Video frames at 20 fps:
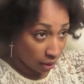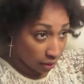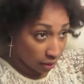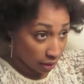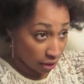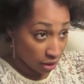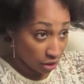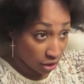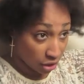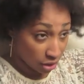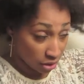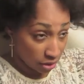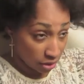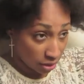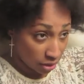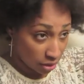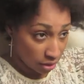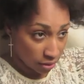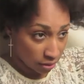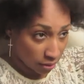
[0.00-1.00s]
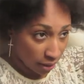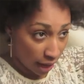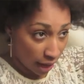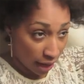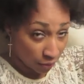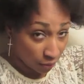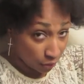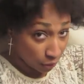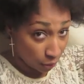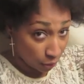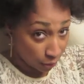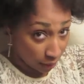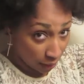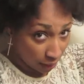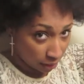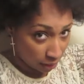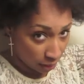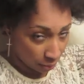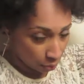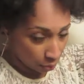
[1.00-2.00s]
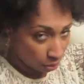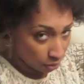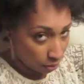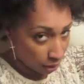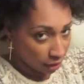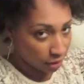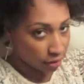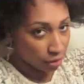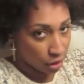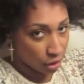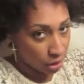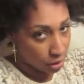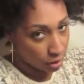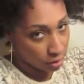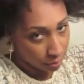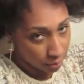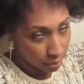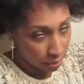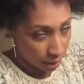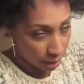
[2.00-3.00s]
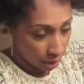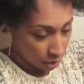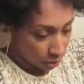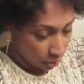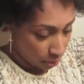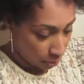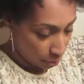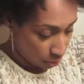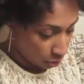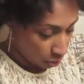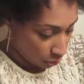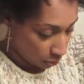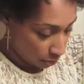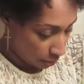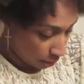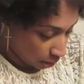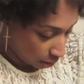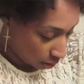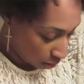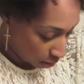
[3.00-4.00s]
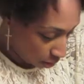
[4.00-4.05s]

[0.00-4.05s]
inches after you gain them. Well, not inches, I'm exaggerating, but you know what I mean.